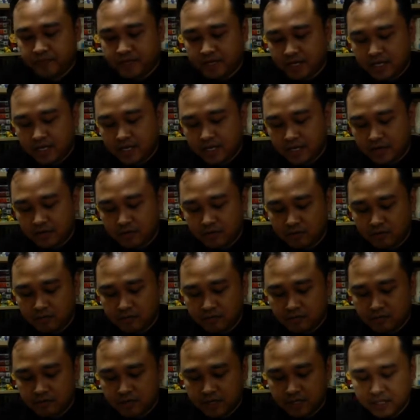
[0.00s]
And
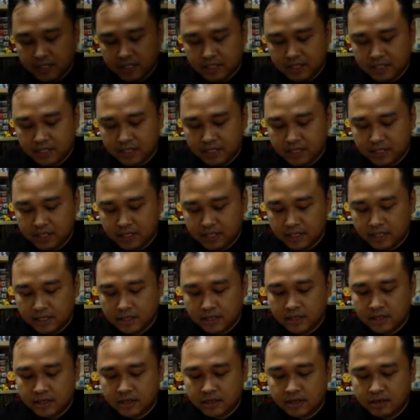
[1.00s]
also the
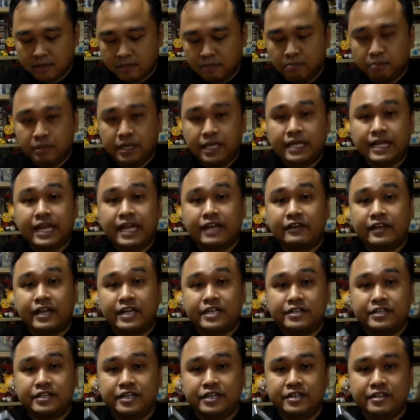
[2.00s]
main
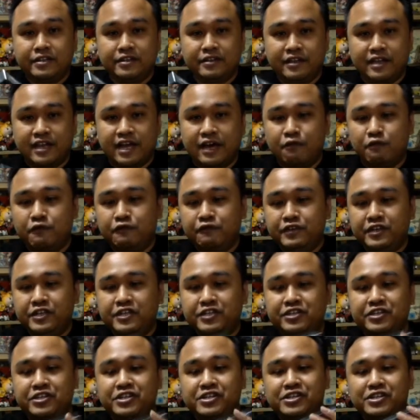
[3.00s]
attraction, our
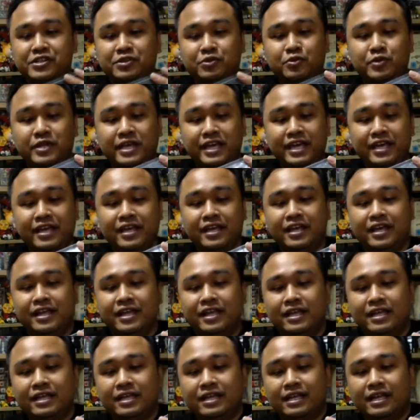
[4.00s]
feature today,
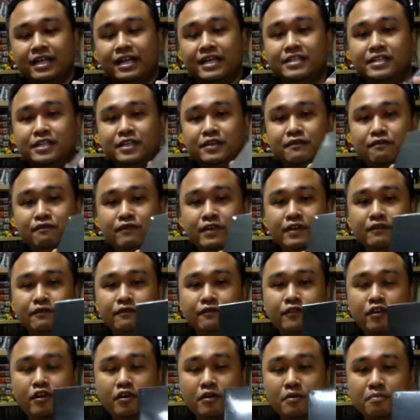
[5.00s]
Galaxy Flip
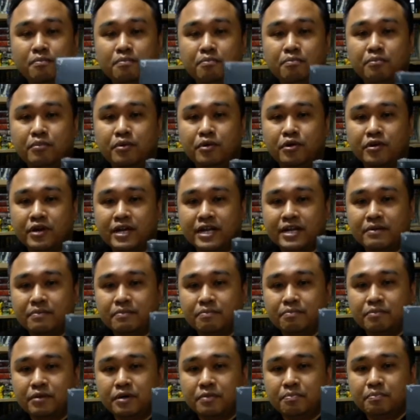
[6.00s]
4 Bora
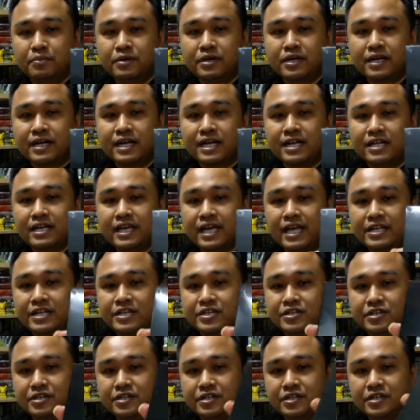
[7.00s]
purple color
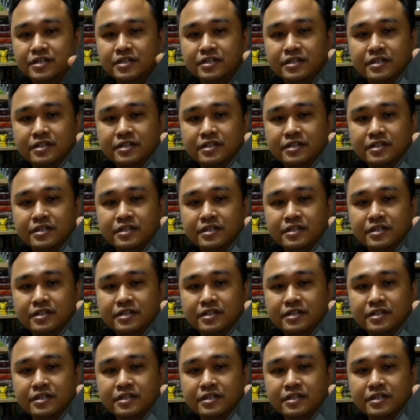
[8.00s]
edition.